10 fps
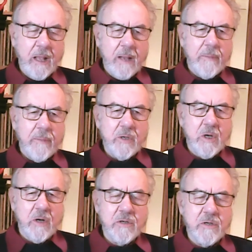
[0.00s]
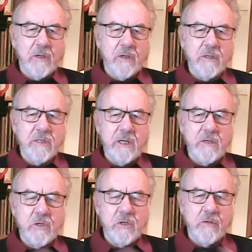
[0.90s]
because you could see
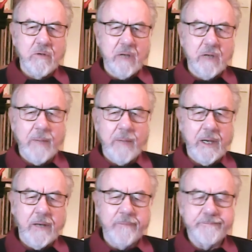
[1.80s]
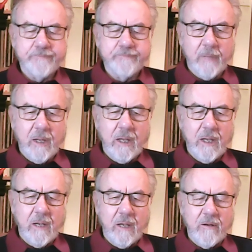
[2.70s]
children coming in
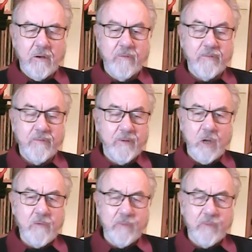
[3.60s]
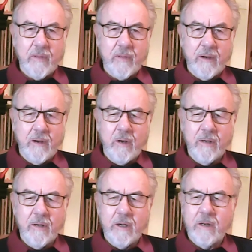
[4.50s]
who, had no fault of their
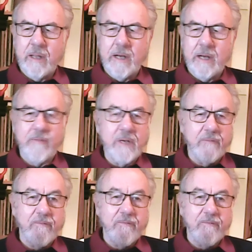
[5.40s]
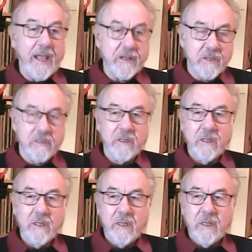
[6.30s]
own, you know, they lived in flats,
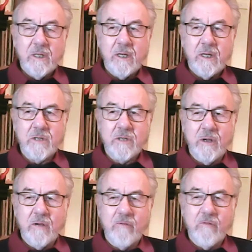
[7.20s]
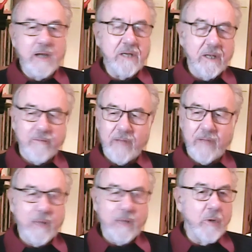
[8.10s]
and so renting a
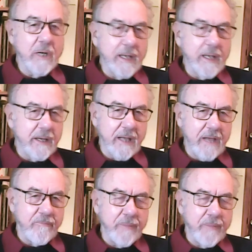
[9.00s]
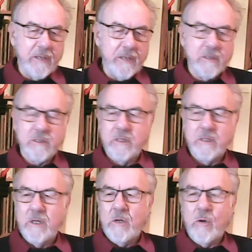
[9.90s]
flat, they weren't allowed to have pets,
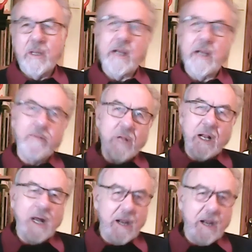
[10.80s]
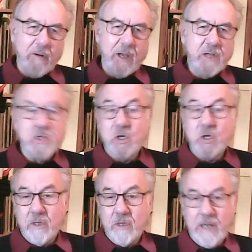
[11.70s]
or they lived in a high rise, you
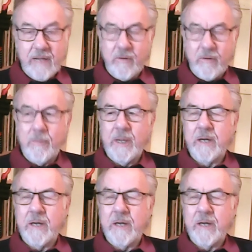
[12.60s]
couldn't have a pet,